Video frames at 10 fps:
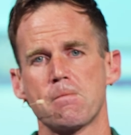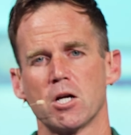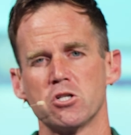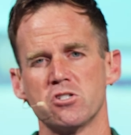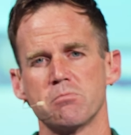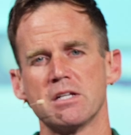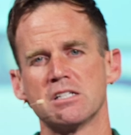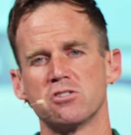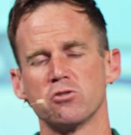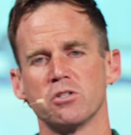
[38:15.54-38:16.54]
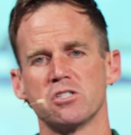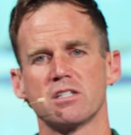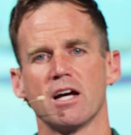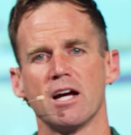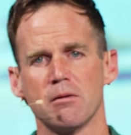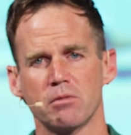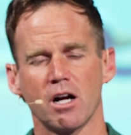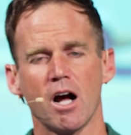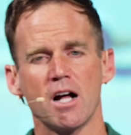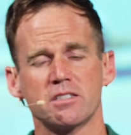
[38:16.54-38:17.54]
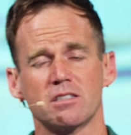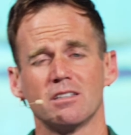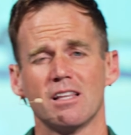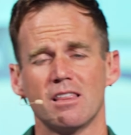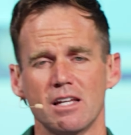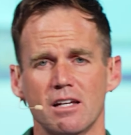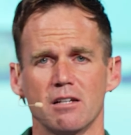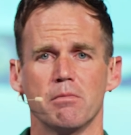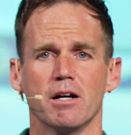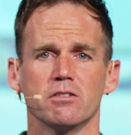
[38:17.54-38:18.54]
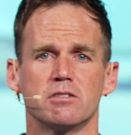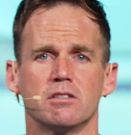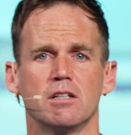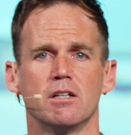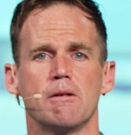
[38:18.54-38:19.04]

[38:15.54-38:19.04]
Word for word: Are you spending too much time constantly thinking about